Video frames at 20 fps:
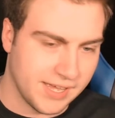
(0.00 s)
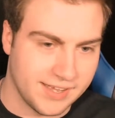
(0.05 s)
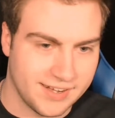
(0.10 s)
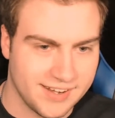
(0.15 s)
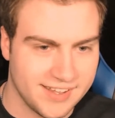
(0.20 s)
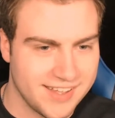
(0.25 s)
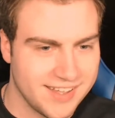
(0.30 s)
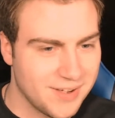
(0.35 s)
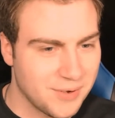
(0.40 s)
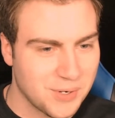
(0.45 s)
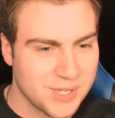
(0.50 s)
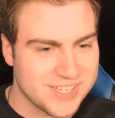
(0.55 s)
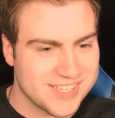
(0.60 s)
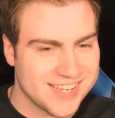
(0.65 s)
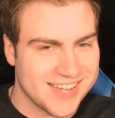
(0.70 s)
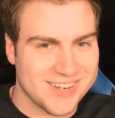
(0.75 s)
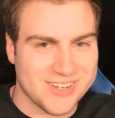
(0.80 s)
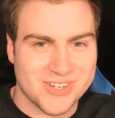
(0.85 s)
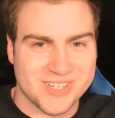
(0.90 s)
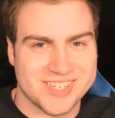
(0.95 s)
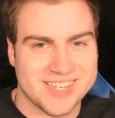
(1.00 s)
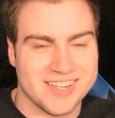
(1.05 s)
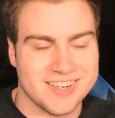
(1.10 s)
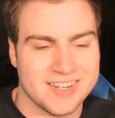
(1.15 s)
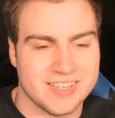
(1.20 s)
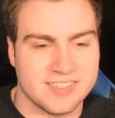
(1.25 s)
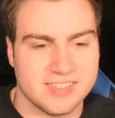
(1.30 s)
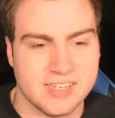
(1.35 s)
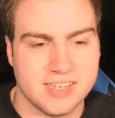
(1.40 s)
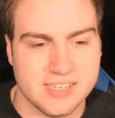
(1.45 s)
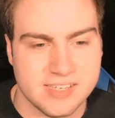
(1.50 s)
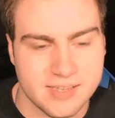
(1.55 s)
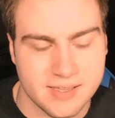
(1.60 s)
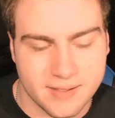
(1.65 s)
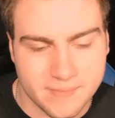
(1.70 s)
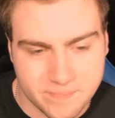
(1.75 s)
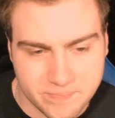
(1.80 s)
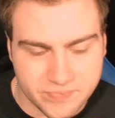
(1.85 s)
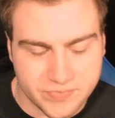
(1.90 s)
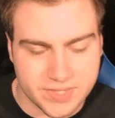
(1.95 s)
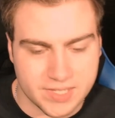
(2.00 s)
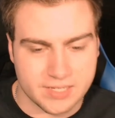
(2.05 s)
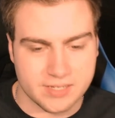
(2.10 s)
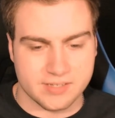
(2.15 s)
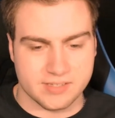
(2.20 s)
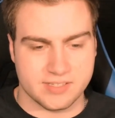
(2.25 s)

But it was interesting to see